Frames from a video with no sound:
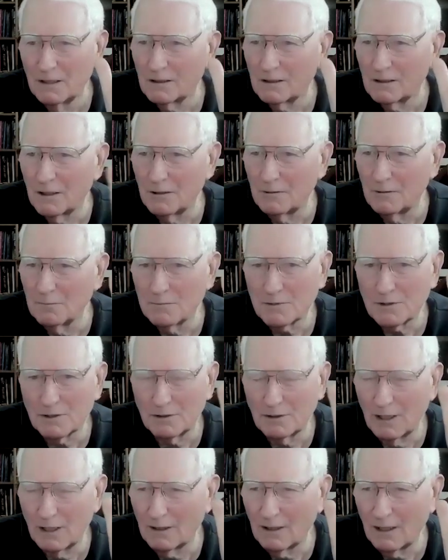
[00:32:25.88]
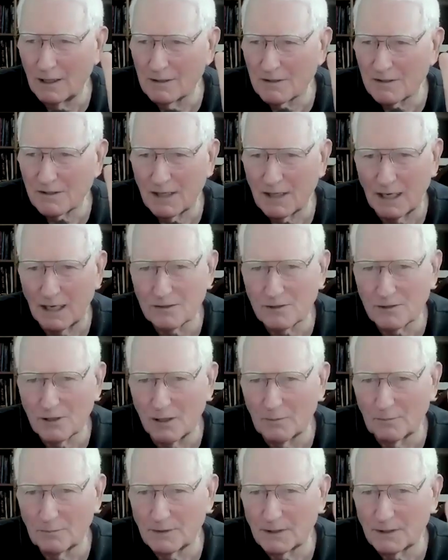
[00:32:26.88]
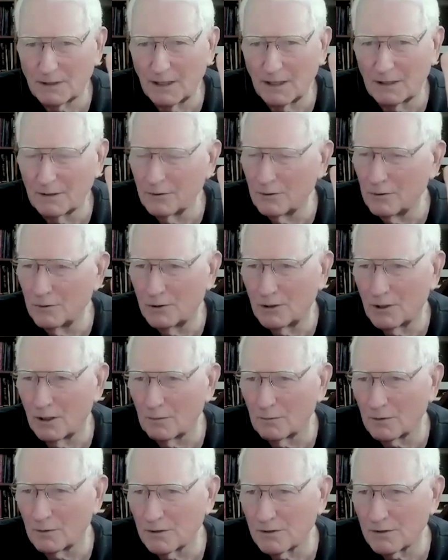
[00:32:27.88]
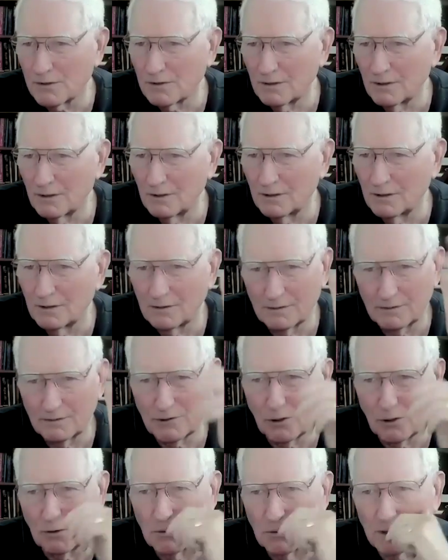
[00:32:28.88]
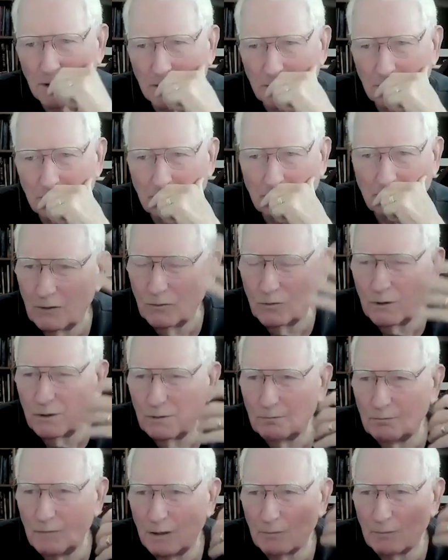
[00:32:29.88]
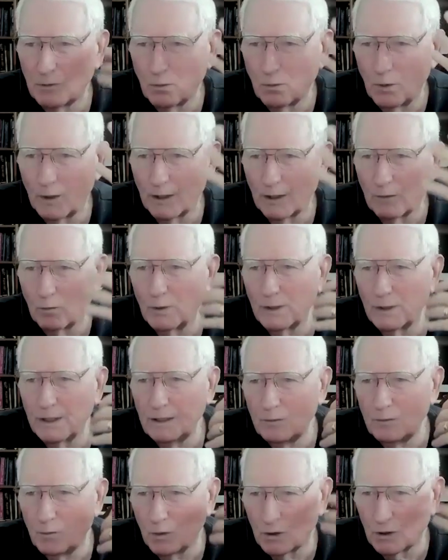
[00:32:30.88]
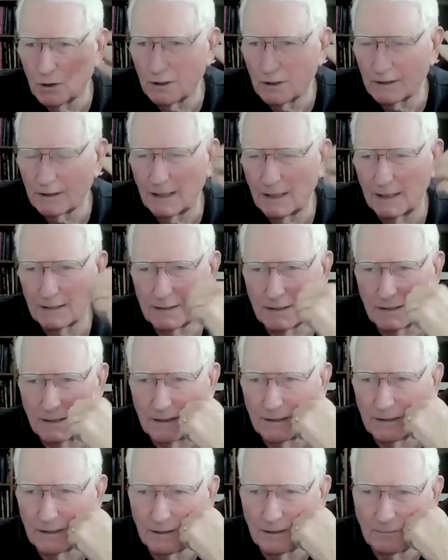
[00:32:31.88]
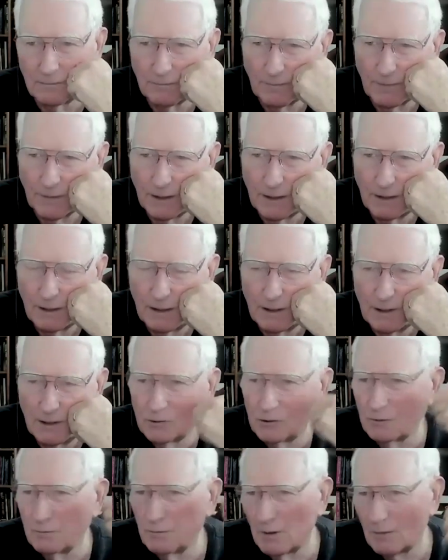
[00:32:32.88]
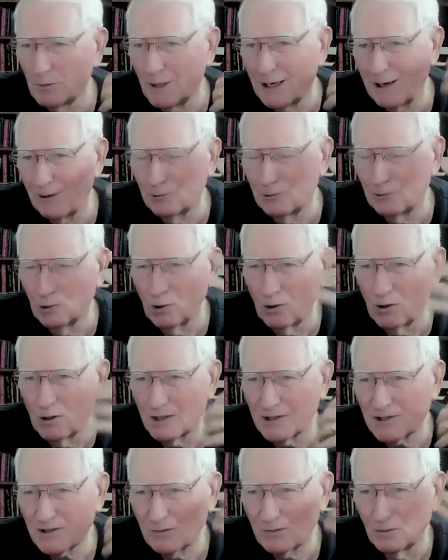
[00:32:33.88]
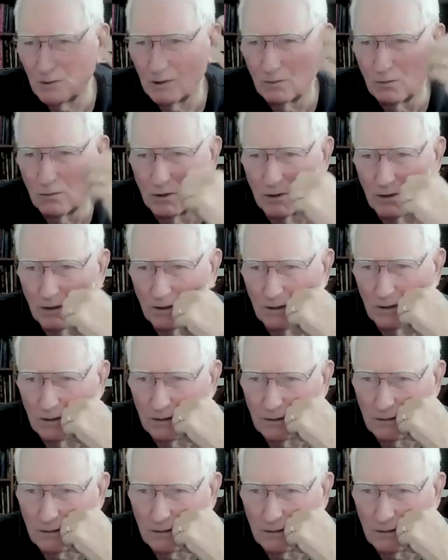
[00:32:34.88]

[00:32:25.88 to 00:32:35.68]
comes and, and stands up to get a newcomer's uh, token. We remember where we were at that time. We remember how lost we were.